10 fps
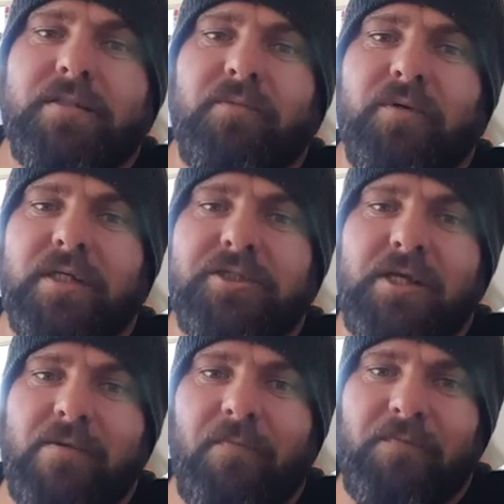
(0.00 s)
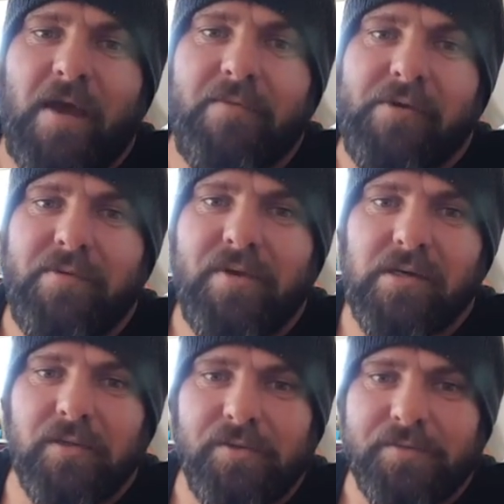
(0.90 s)
really cheap family
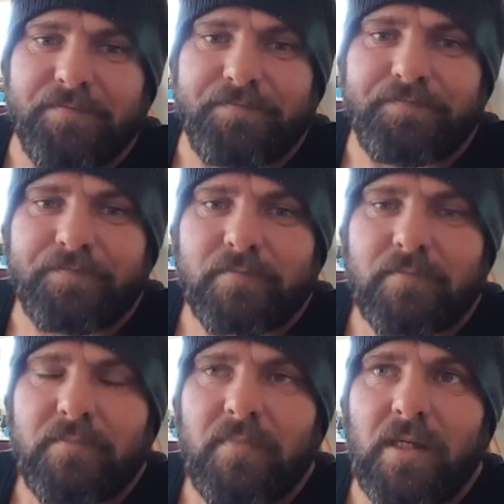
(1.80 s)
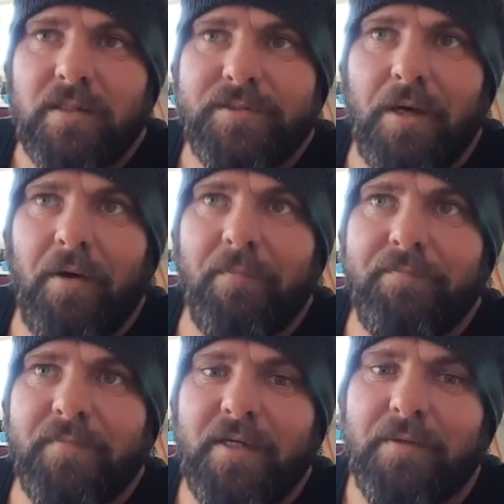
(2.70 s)
meals. So
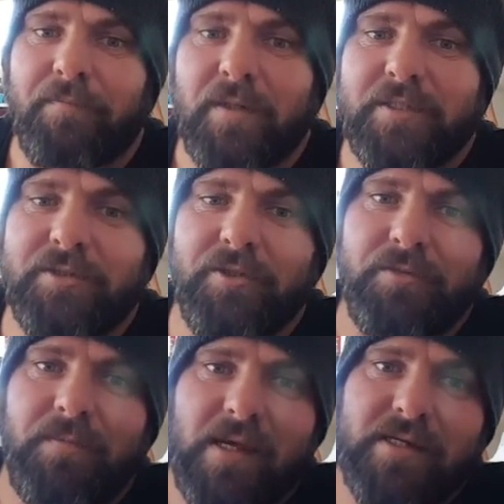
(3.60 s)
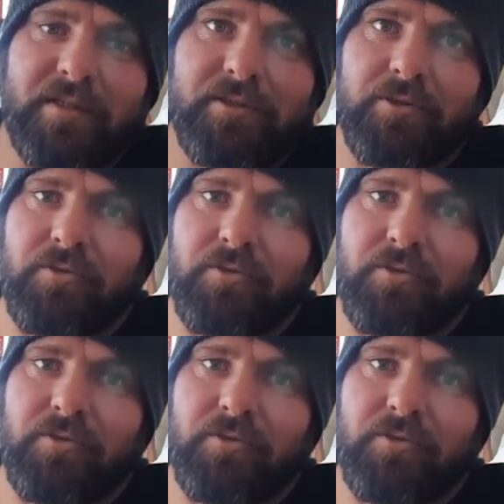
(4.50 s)
yeah, please do. And until